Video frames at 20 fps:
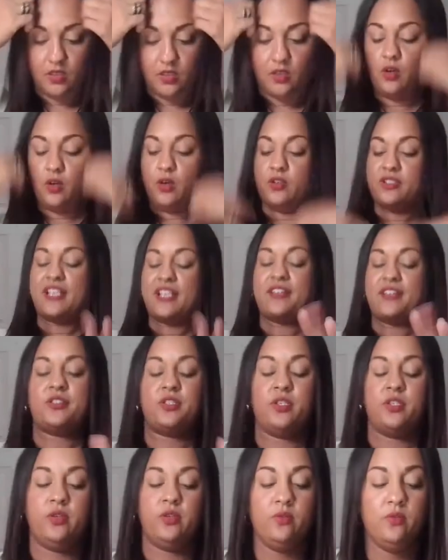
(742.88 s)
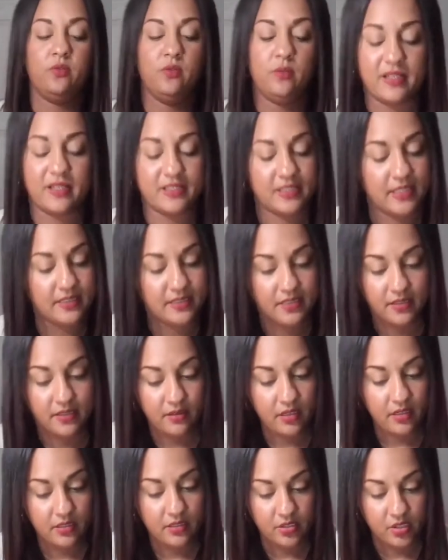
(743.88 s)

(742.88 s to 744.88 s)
Or is that two? Am I sensing that?